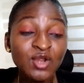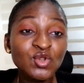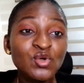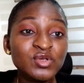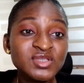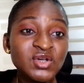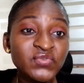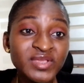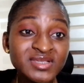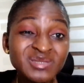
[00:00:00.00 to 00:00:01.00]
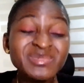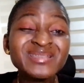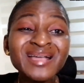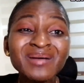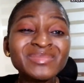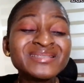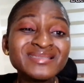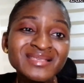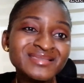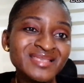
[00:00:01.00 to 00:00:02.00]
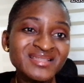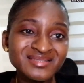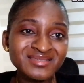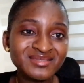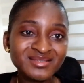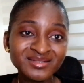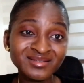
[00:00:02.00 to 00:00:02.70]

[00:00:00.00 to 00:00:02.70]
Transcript: low self-esteem. It's a sense.